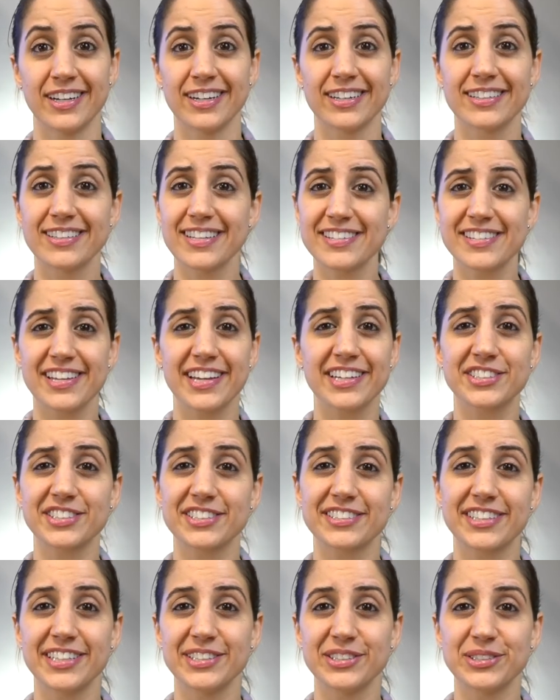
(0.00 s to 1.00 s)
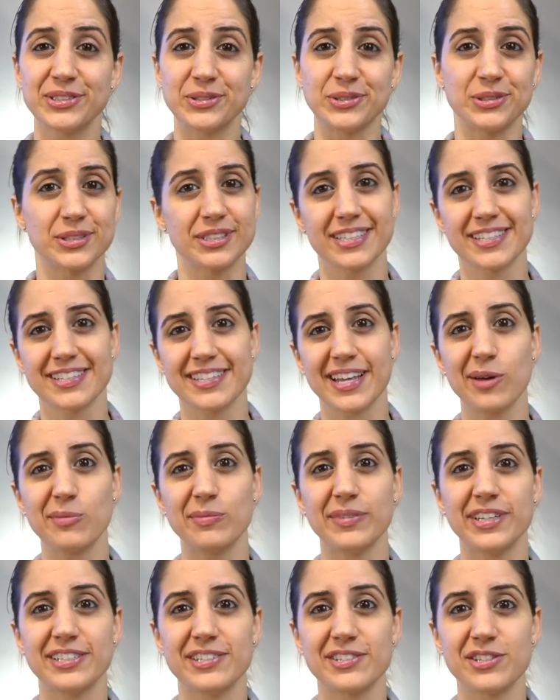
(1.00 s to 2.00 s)
And that's actually great news, because that
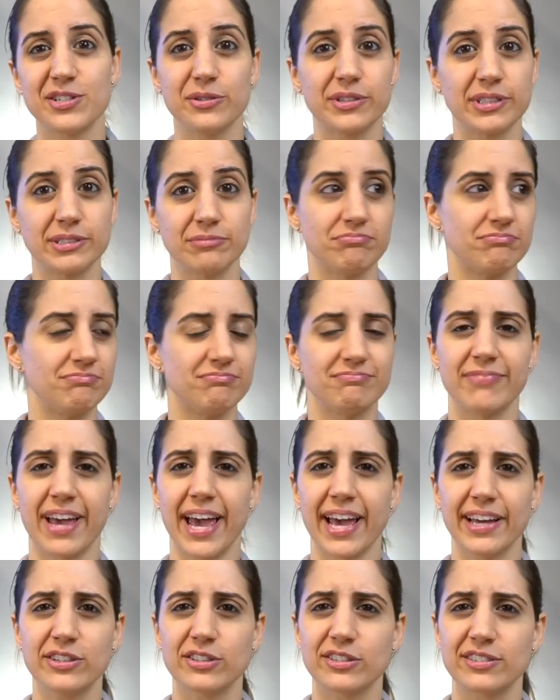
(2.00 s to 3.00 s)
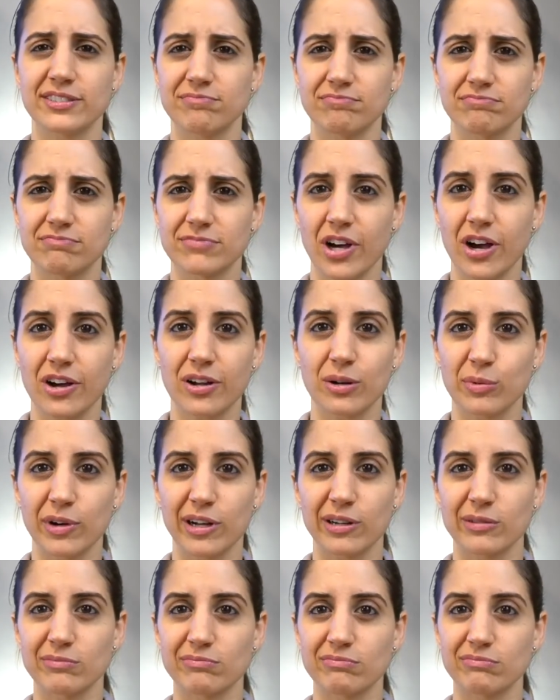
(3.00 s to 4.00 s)
means you can handle and talk
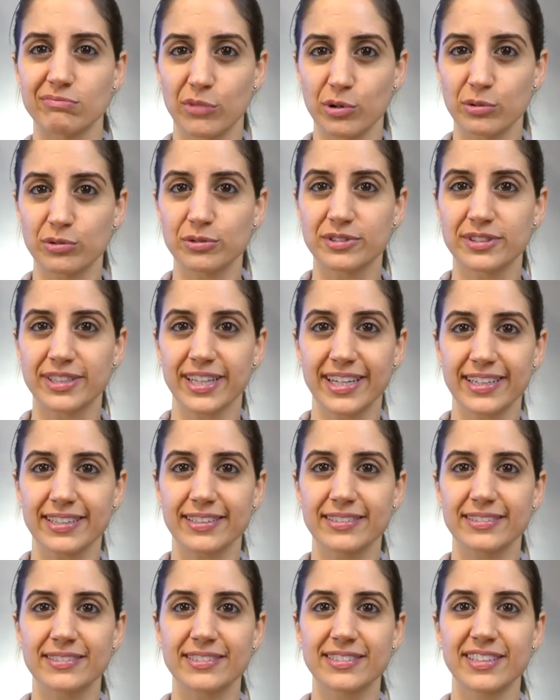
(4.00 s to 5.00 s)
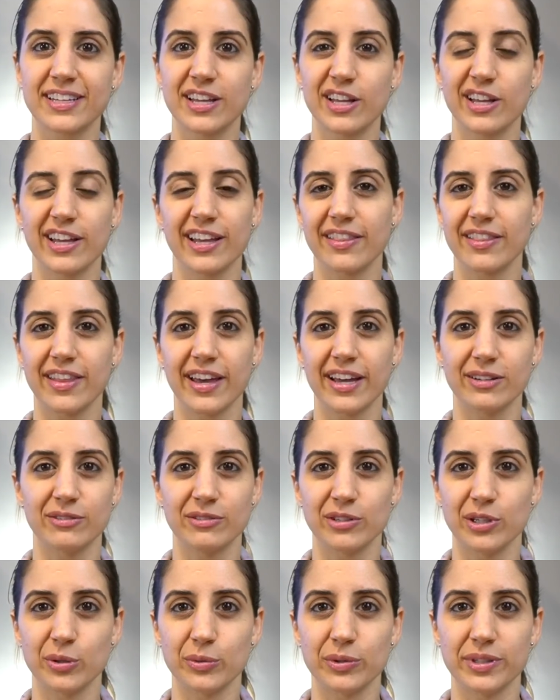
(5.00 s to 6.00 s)
about most things that
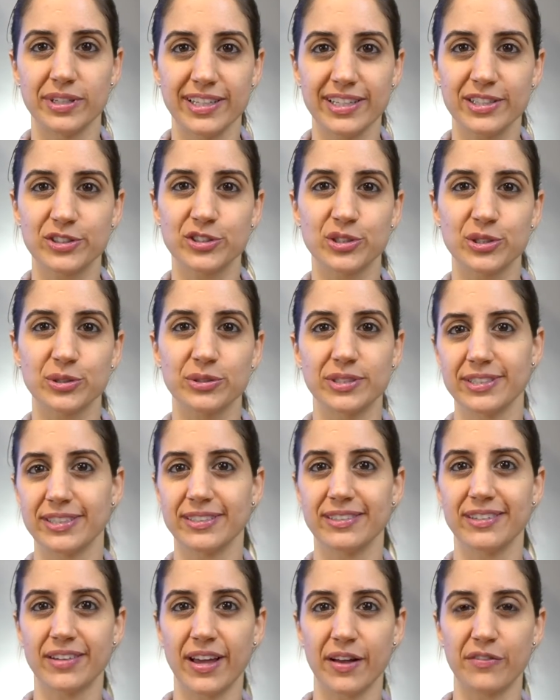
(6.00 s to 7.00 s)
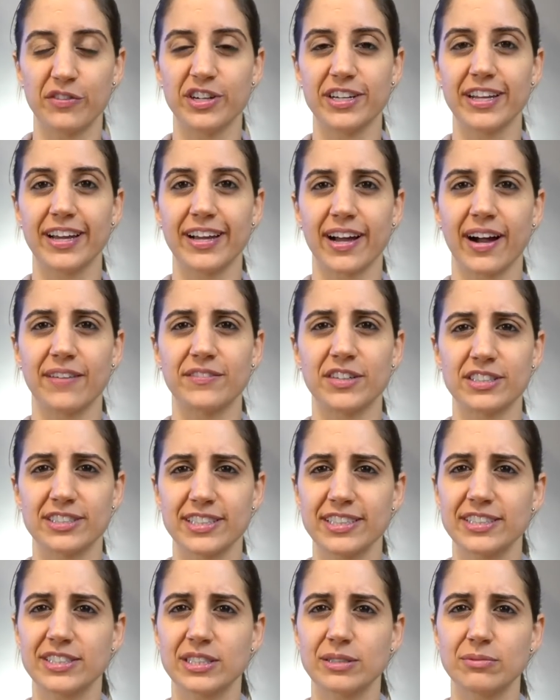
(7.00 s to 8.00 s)
you would need to in everyday
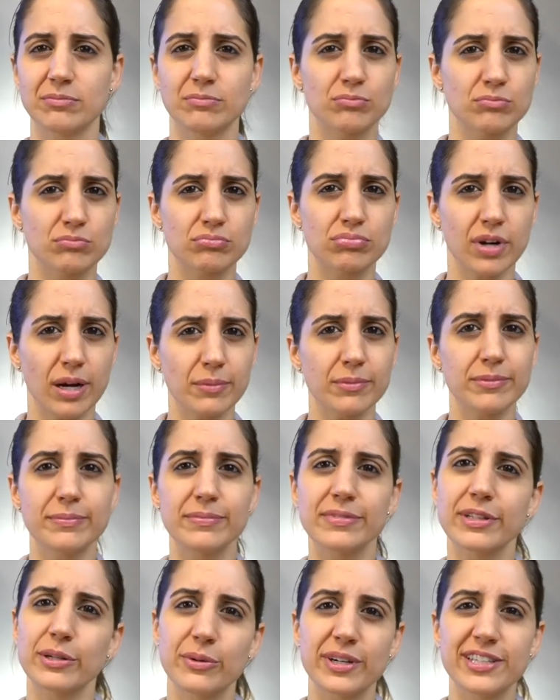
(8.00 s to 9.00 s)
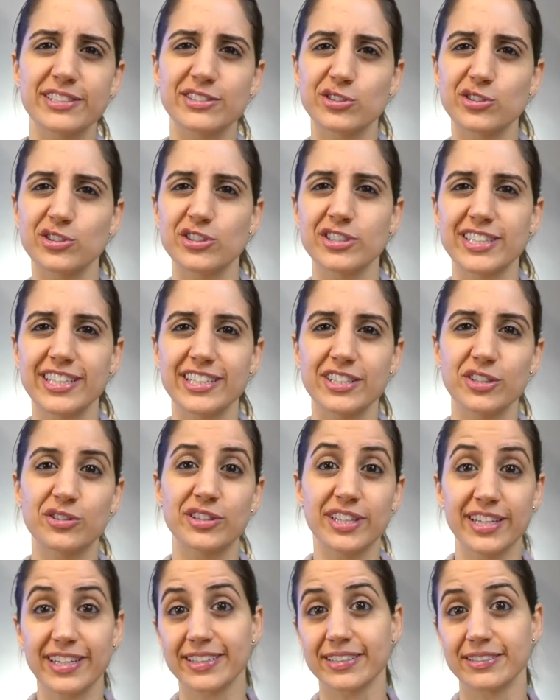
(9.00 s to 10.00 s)
conversation probably way sooner than you
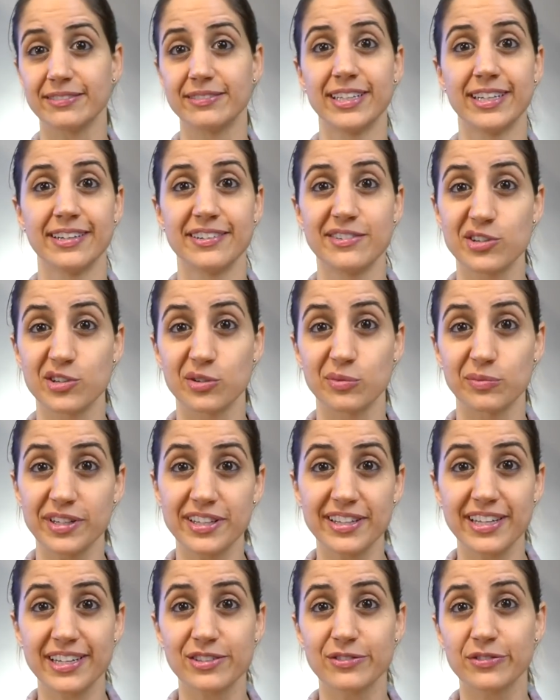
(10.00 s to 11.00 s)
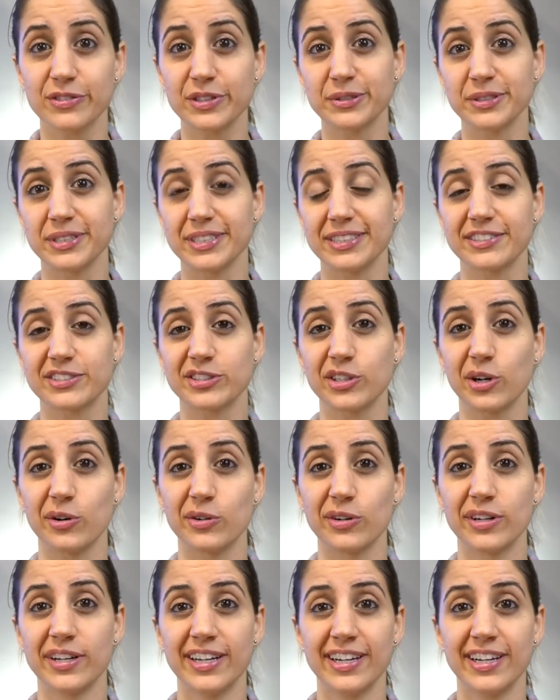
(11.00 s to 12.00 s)
think. And to me, that's fluent. So